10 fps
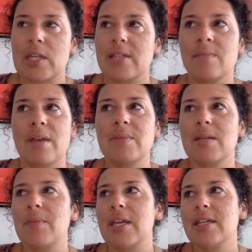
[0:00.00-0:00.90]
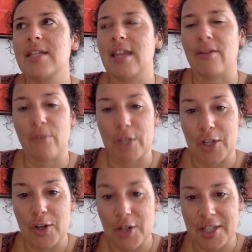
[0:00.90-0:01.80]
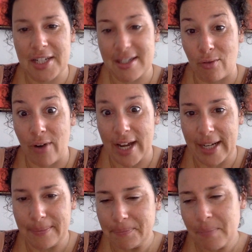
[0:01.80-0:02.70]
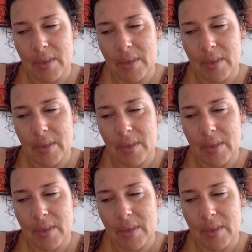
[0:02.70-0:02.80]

Sometimes something isn't like fully cooked. It isn't ready.